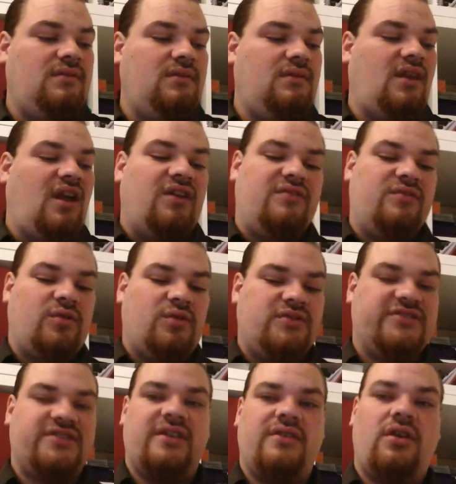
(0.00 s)
Of course,
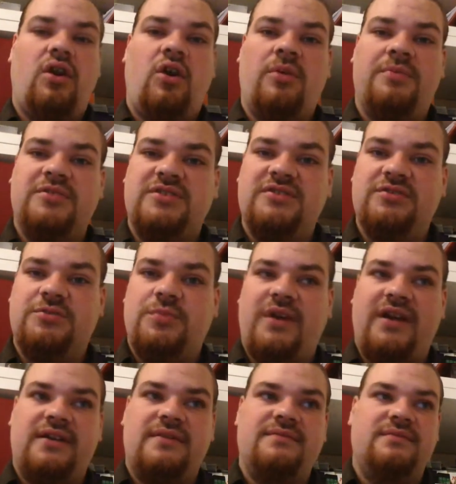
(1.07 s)
there are options
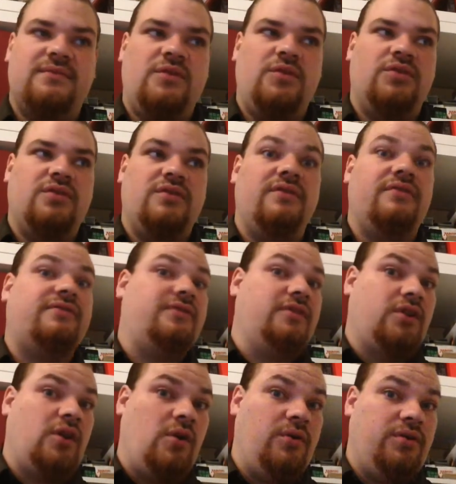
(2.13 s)
where you can
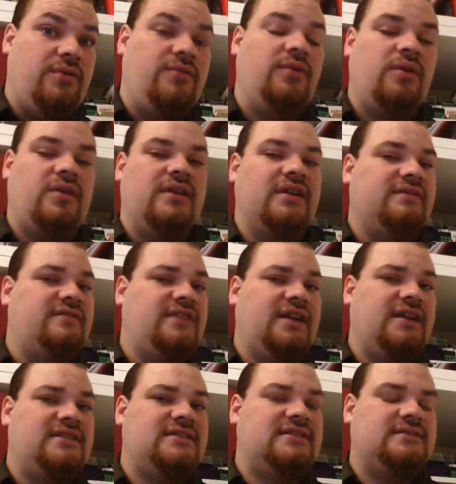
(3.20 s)
forgo the rolling of
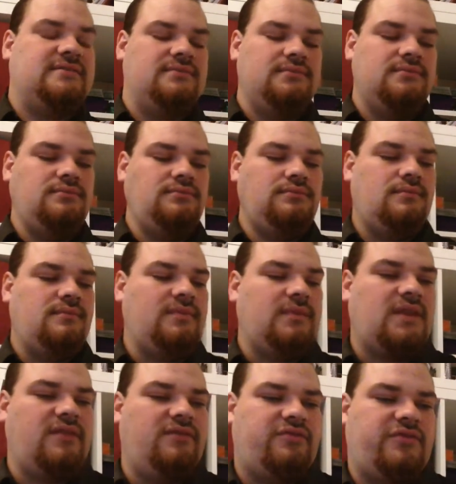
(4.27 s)
dice.
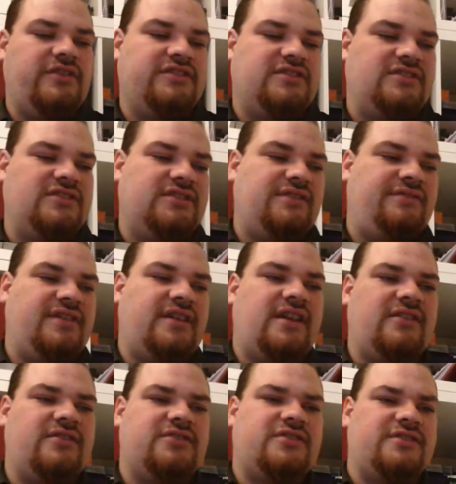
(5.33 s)
For instance, if a
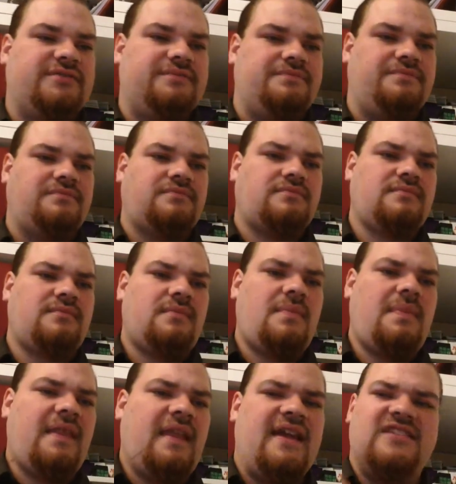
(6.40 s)
character
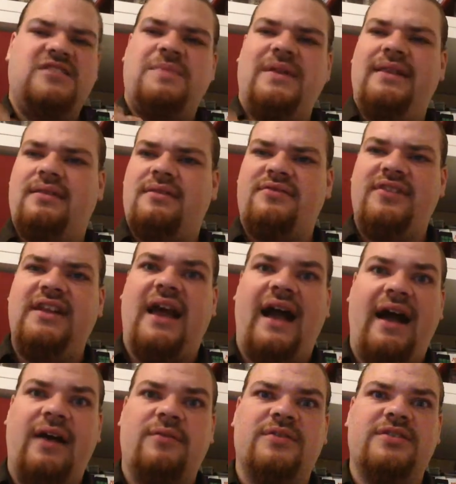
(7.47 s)
has spent 3
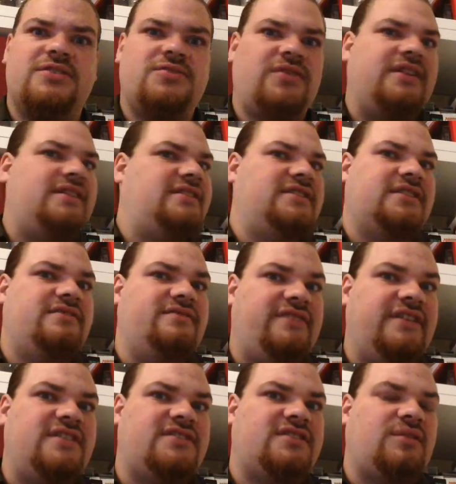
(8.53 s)
hours trying to
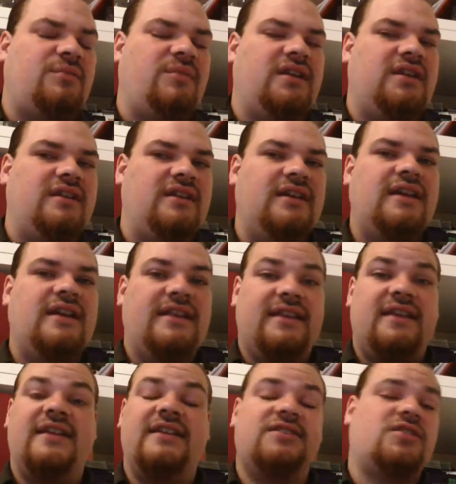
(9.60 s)
convince someone that
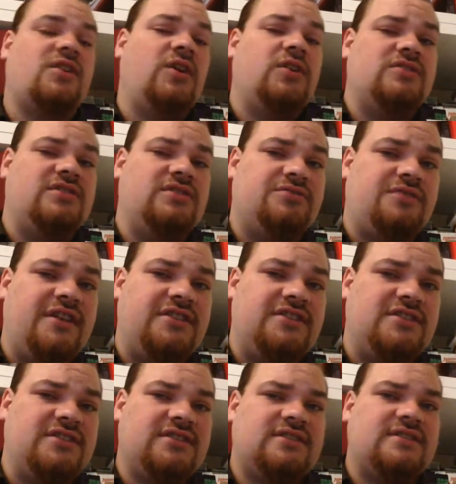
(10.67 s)
his cause is
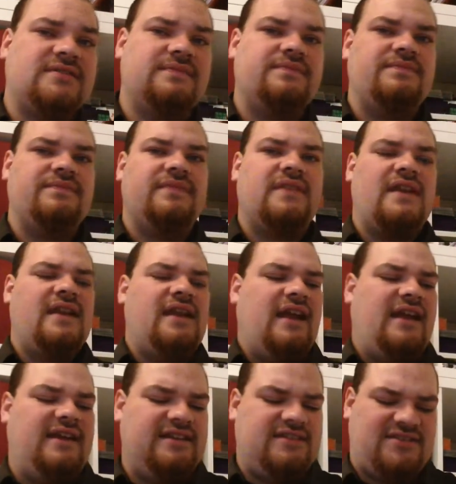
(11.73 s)
righteous,
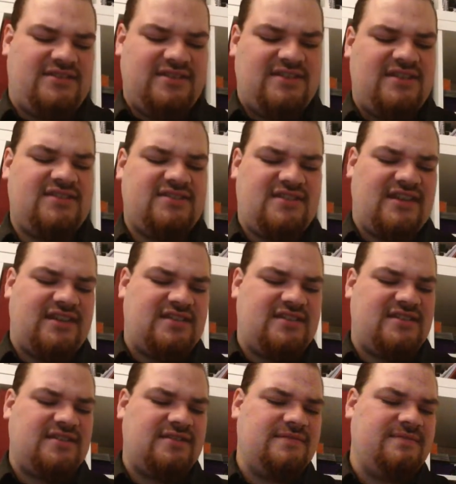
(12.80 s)
and his statistics,